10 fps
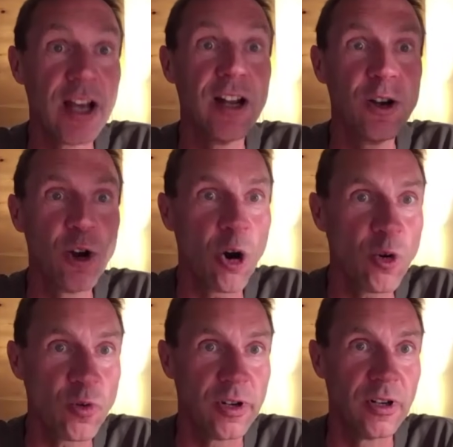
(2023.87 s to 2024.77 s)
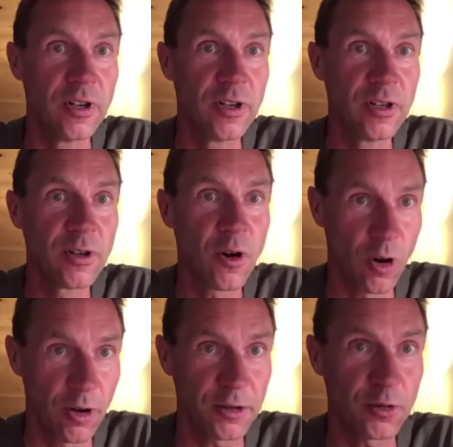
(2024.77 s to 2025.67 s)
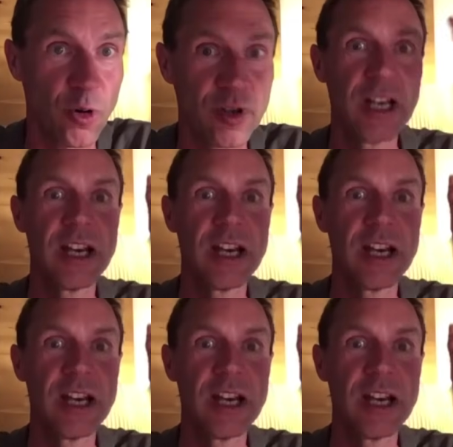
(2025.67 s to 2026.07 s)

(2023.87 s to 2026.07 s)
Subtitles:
alone on the road?